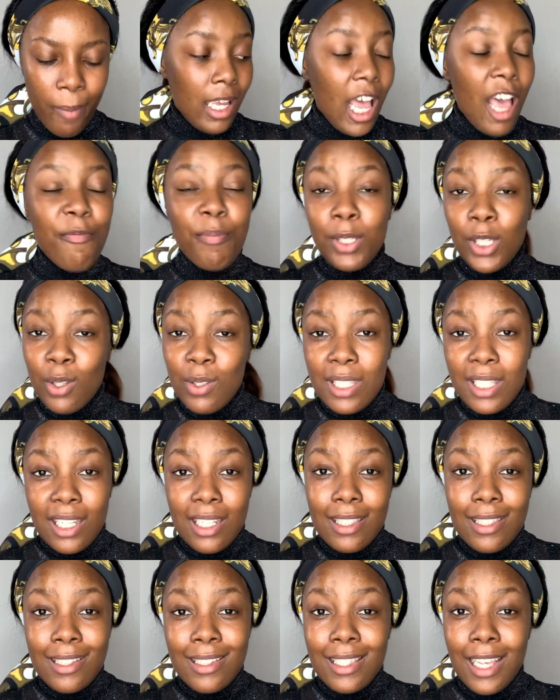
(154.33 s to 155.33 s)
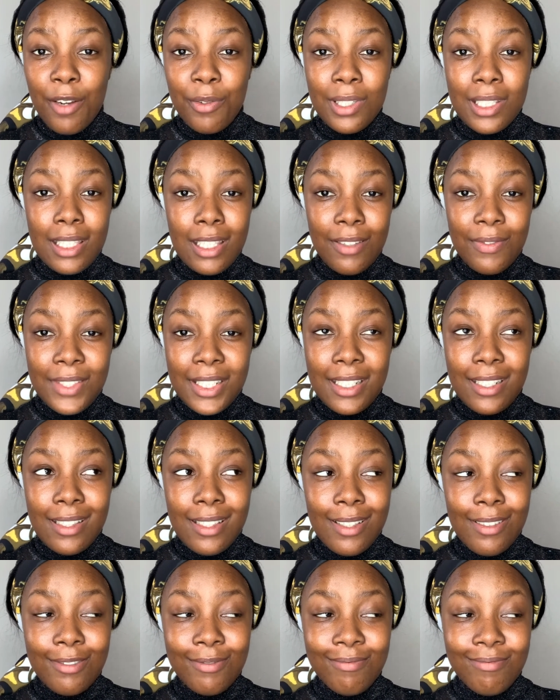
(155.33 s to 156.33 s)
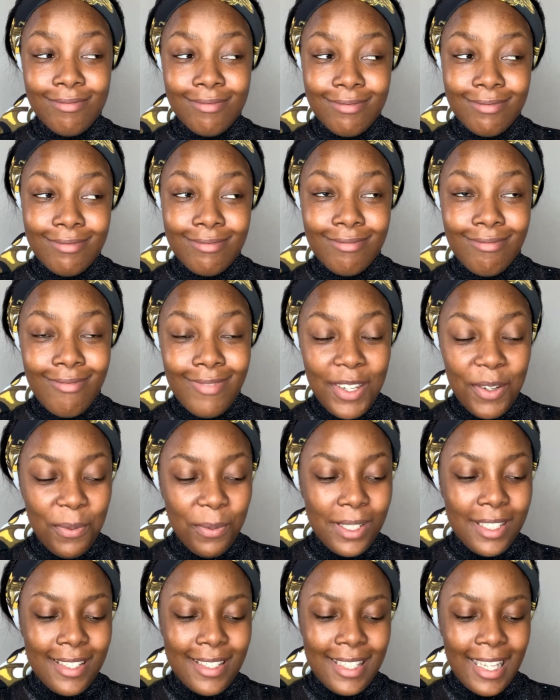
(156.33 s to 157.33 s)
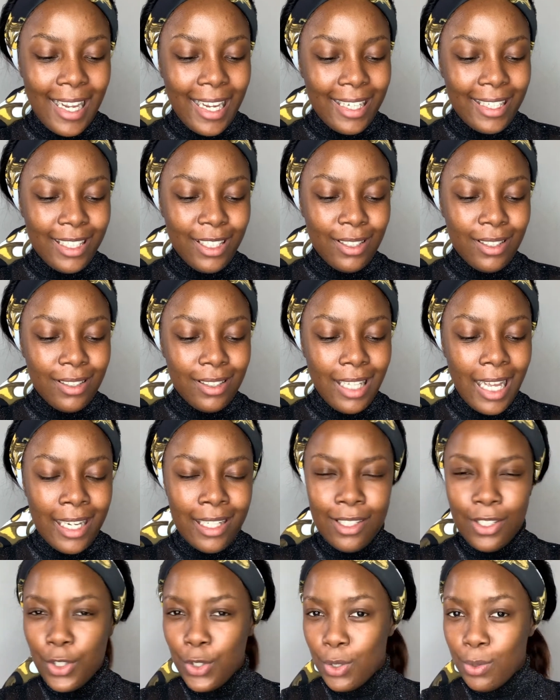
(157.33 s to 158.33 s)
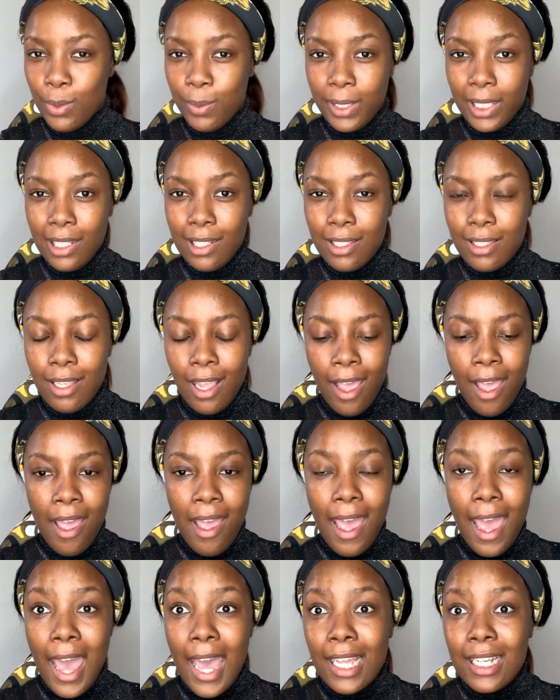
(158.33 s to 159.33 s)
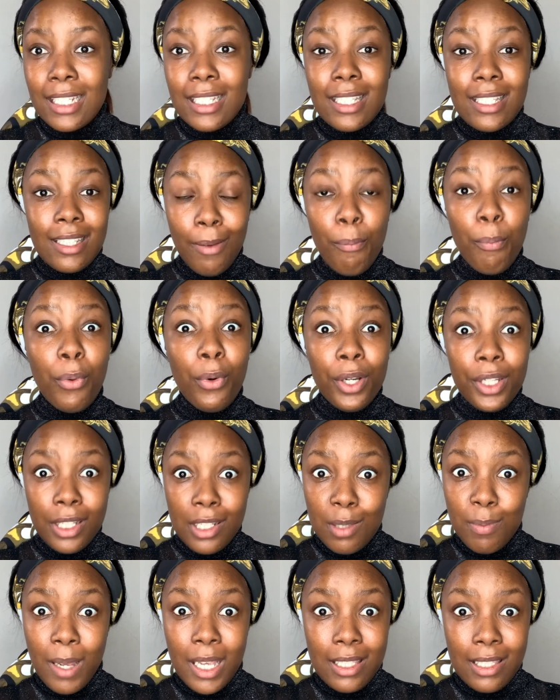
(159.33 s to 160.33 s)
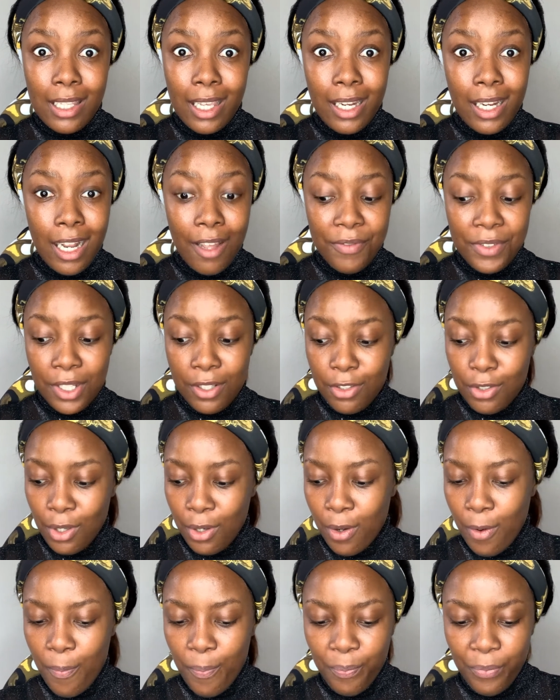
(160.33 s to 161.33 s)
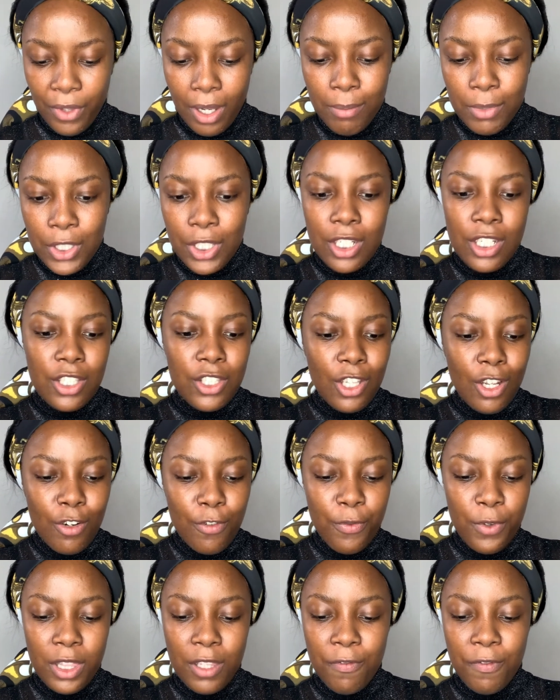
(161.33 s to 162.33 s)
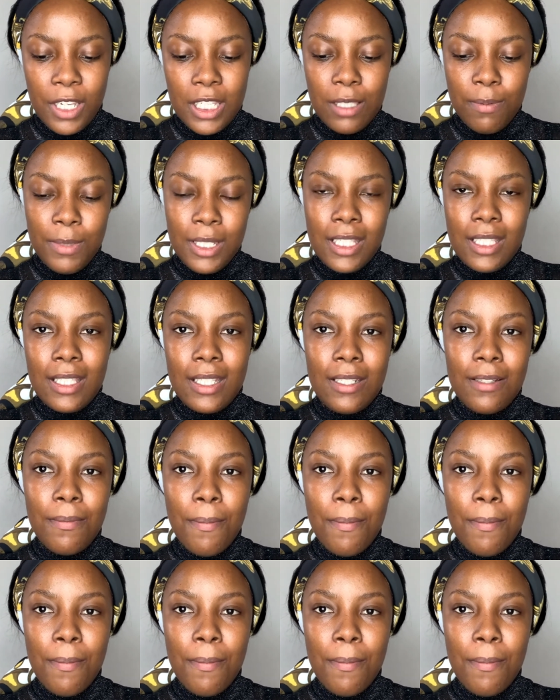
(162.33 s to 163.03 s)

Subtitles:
I've been using it since I received it, which is like a little under 2 weeks. And boy, does my skin love it. So I'm just gonna start off with the face mist.